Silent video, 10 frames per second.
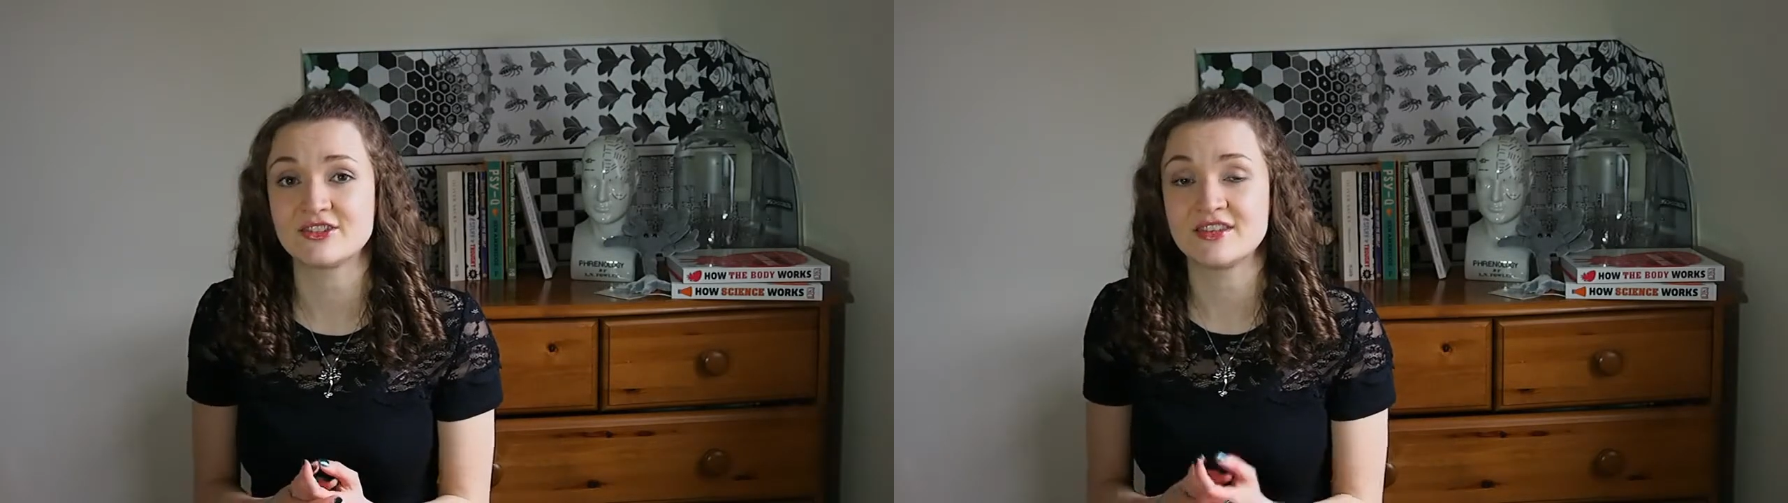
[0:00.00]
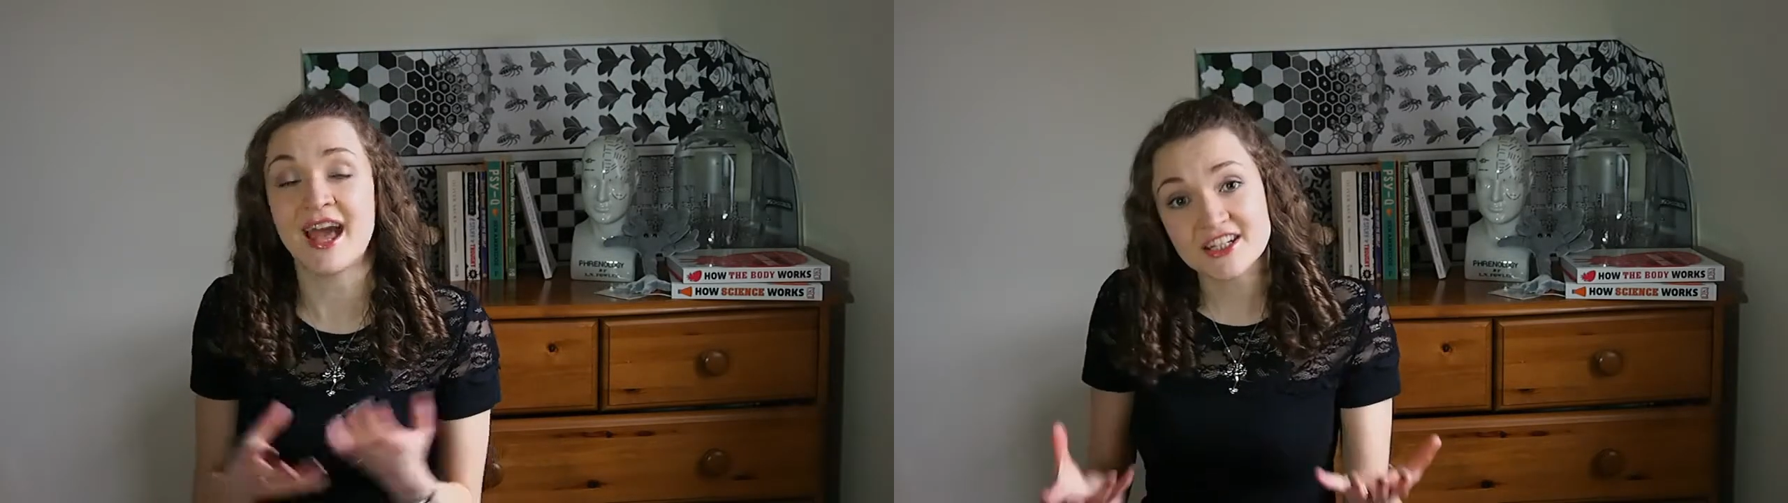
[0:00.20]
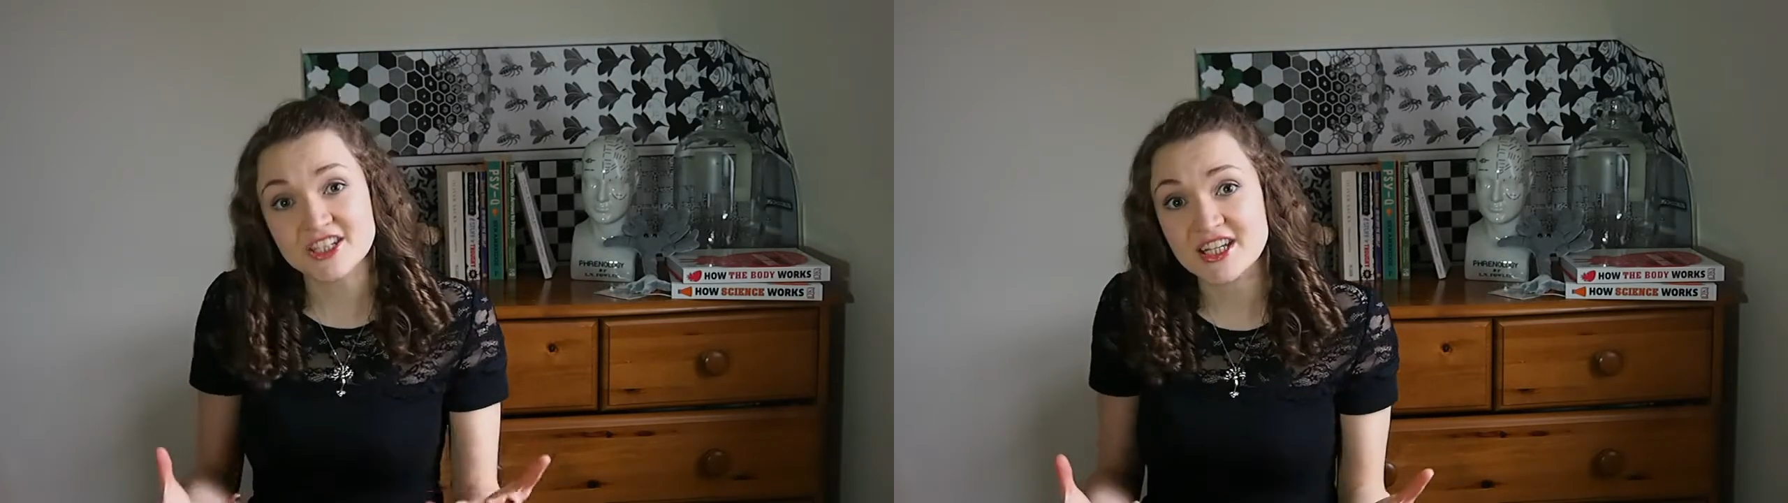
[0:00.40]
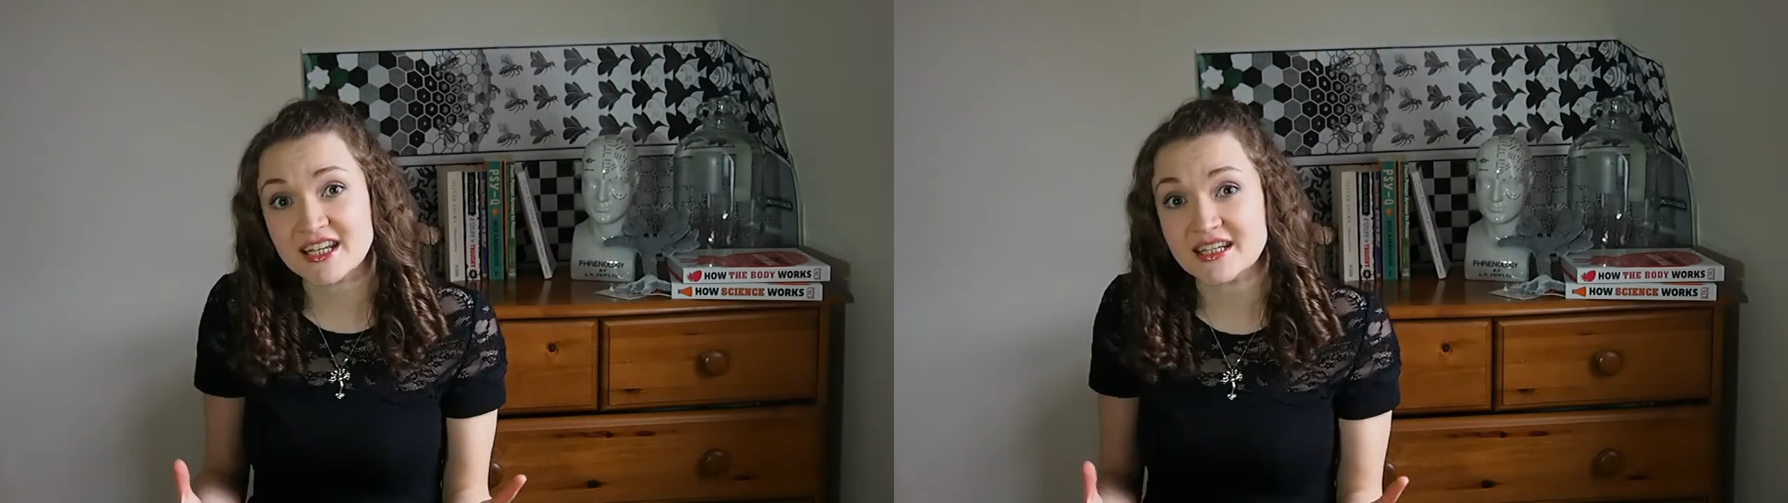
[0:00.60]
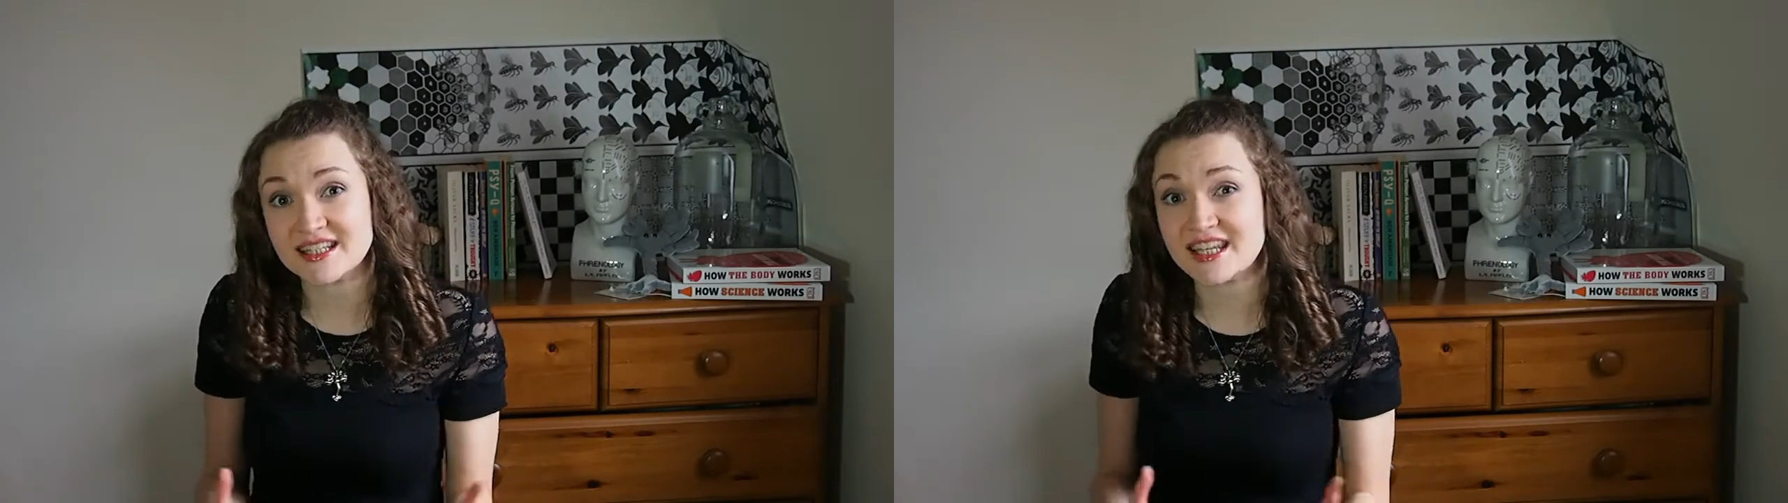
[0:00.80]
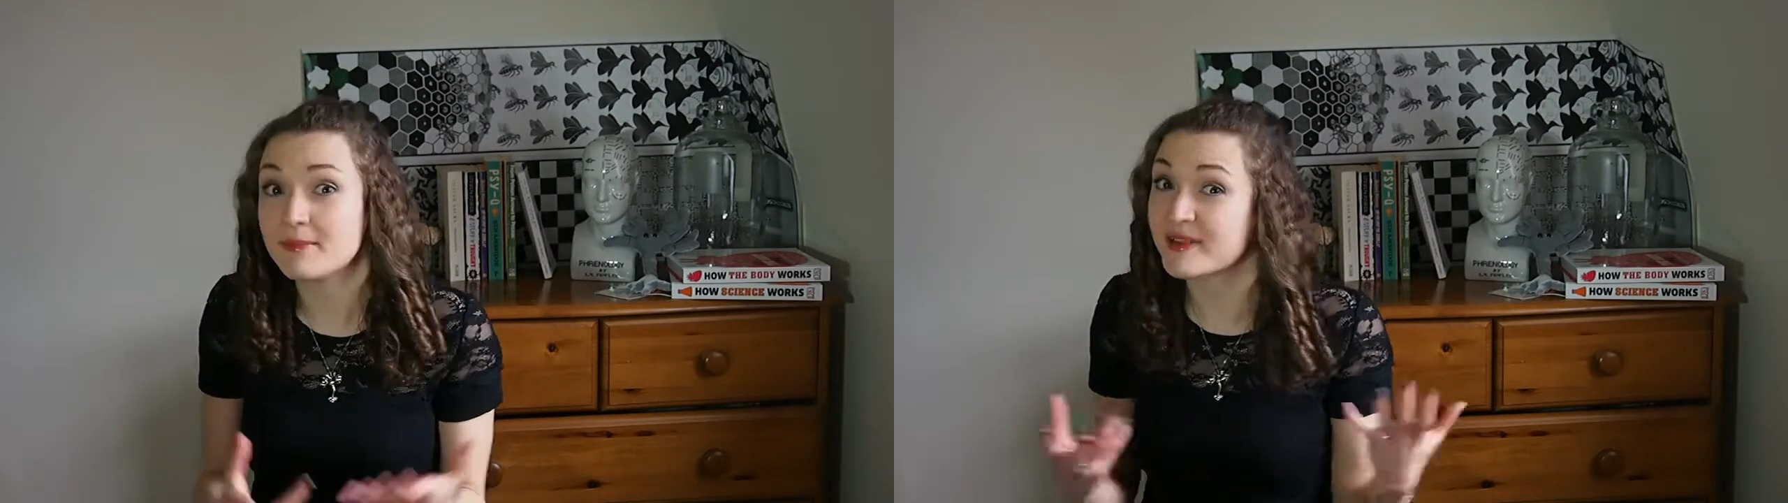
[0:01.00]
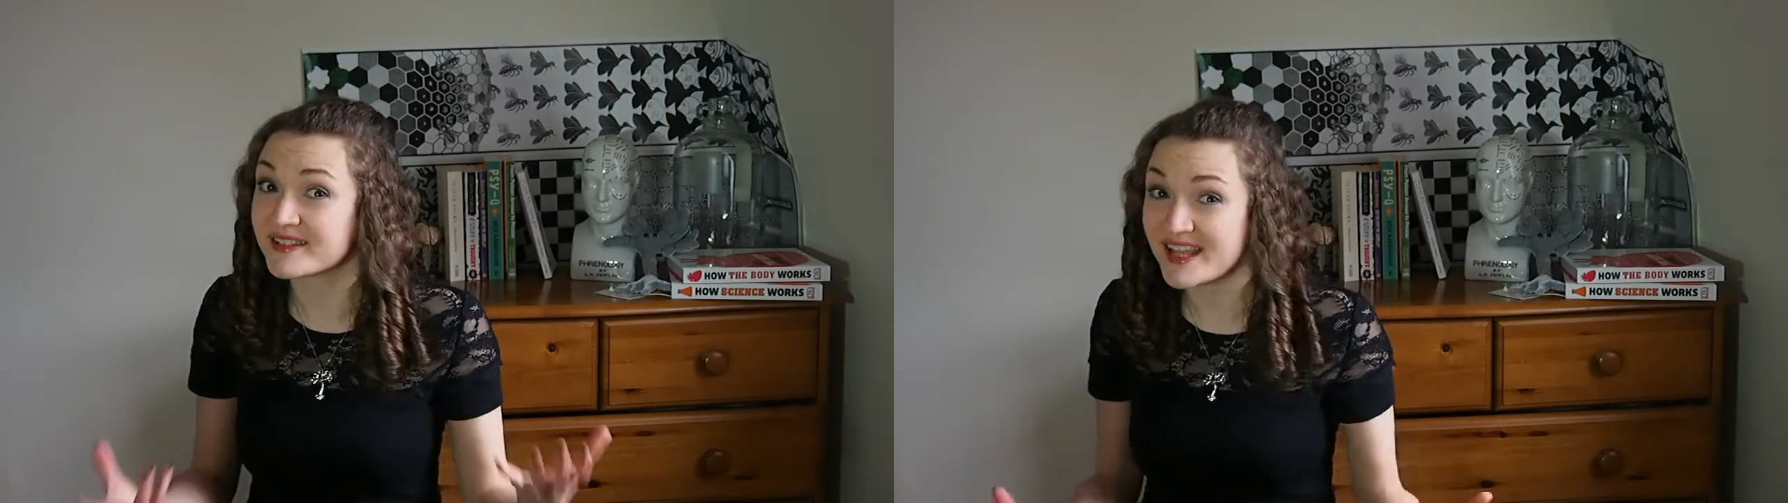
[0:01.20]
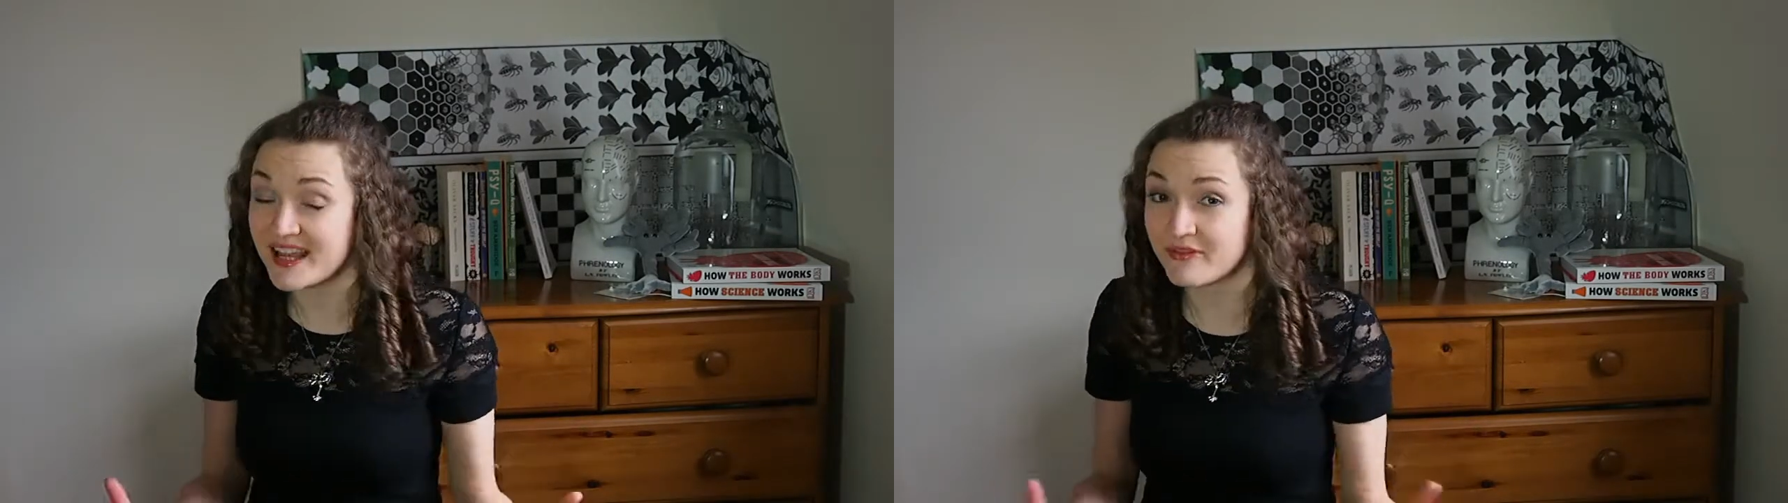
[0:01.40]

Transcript: actually to keep us safe